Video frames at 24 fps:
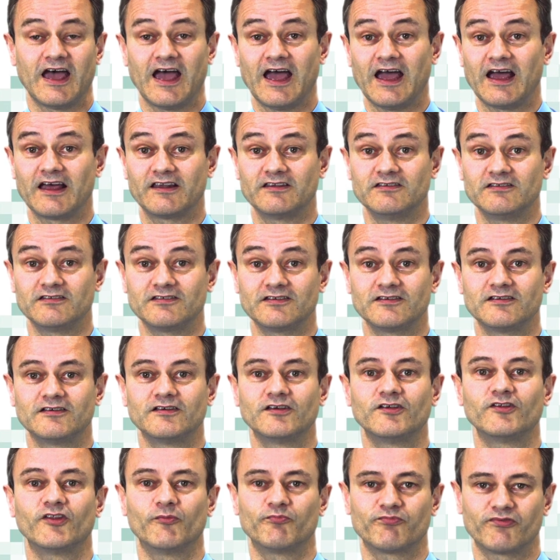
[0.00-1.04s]
and
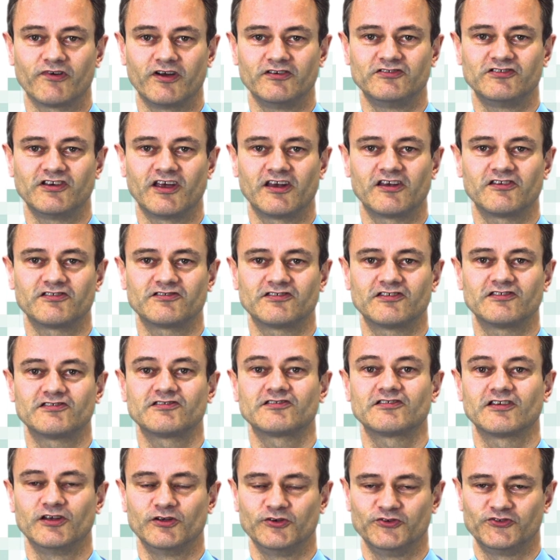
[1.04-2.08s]
the Progenesis
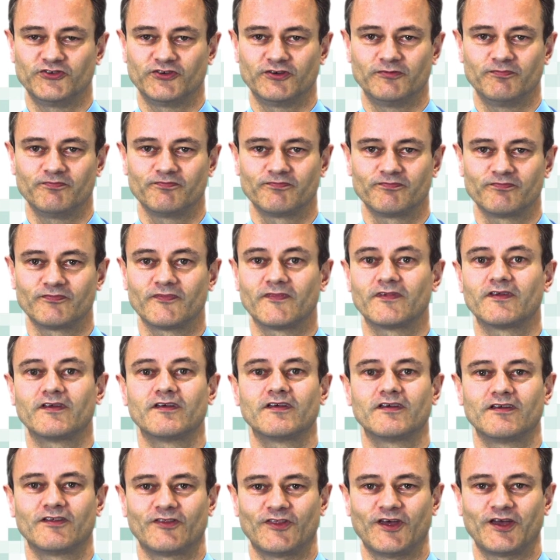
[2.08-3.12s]
solution.
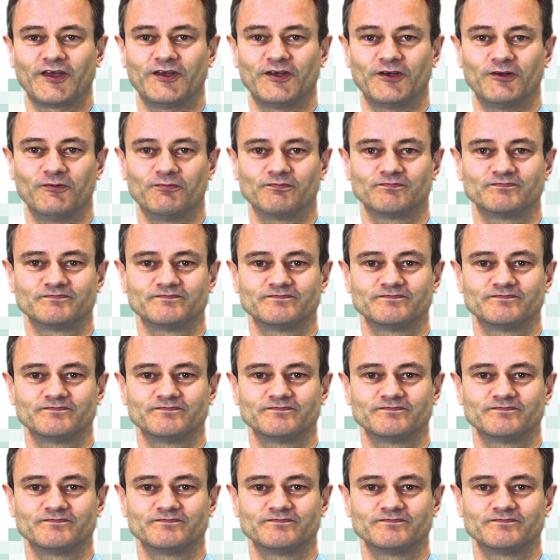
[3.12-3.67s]
Thank you.